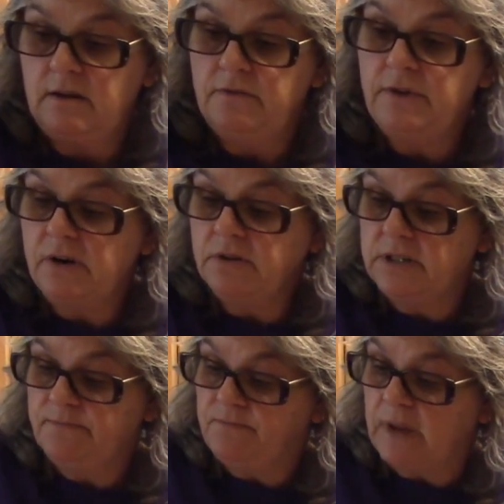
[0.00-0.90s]

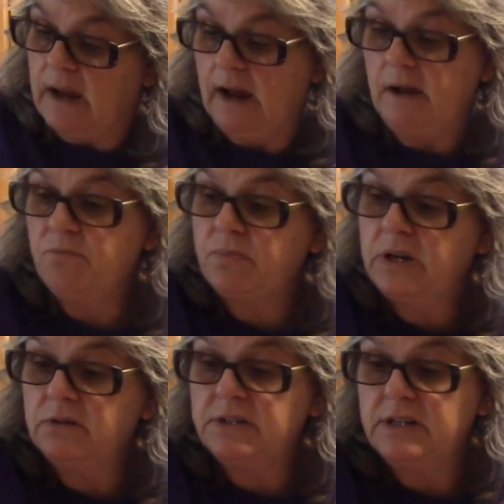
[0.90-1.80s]
Folks, I'm
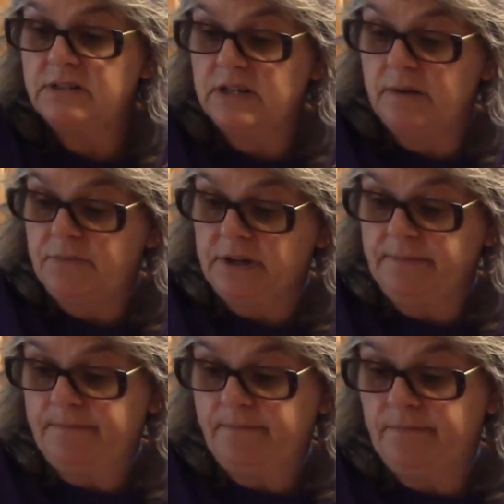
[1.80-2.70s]
guilty of something.
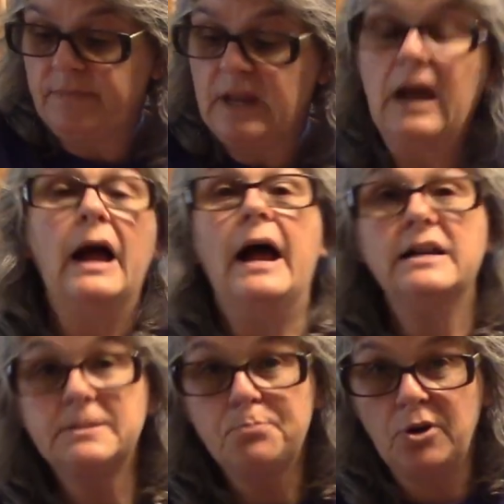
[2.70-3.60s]
I
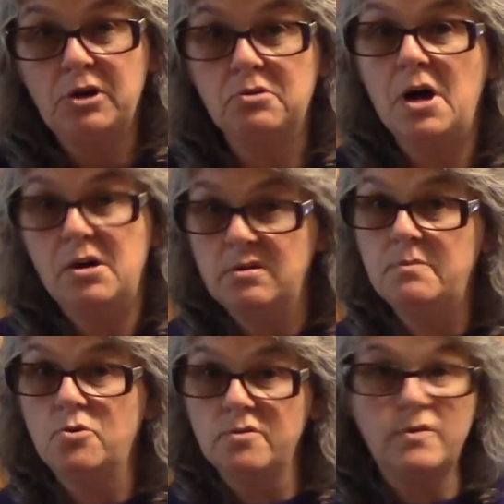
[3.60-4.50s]
sprinkle a whole lot
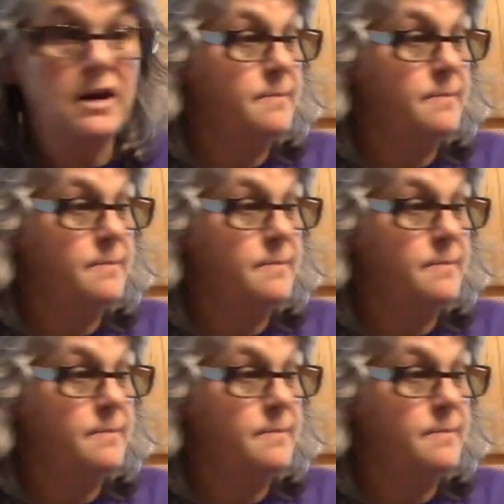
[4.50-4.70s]
more than what I